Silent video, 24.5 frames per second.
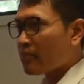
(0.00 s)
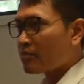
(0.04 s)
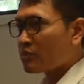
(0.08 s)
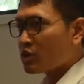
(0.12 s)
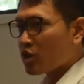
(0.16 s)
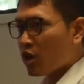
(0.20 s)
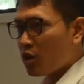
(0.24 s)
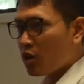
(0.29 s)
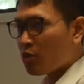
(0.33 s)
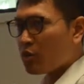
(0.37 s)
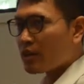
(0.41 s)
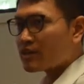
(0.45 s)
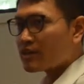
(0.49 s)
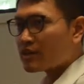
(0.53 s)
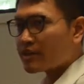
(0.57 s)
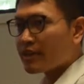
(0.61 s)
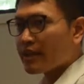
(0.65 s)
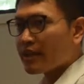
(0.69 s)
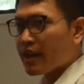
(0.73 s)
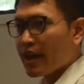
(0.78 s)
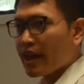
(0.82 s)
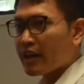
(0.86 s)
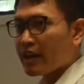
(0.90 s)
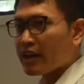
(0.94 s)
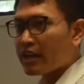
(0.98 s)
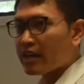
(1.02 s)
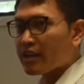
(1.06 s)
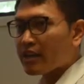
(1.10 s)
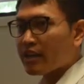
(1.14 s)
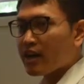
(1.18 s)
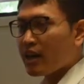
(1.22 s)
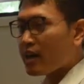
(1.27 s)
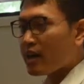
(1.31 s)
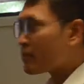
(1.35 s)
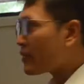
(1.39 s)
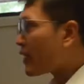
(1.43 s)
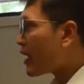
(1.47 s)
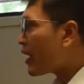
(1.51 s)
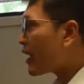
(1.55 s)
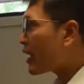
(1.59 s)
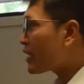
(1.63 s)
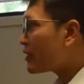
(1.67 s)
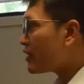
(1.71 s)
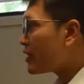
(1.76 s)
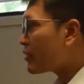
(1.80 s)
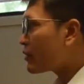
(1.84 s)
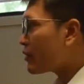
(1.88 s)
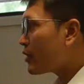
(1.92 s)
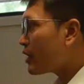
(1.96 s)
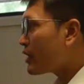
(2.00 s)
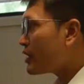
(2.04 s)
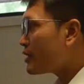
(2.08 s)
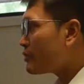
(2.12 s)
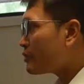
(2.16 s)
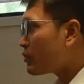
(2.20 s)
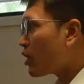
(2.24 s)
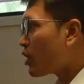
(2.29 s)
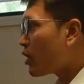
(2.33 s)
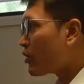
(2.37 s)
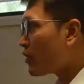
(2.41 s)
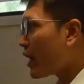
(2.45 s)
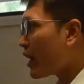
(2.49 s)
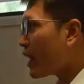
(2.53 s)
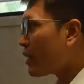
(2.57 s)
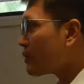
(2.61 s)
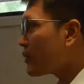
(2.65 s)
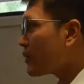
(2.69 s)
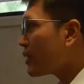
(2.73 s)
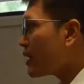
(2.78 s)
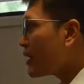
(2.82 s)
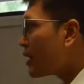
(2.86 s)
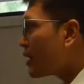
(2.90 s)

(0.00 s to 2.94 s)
towards the end of their degree program.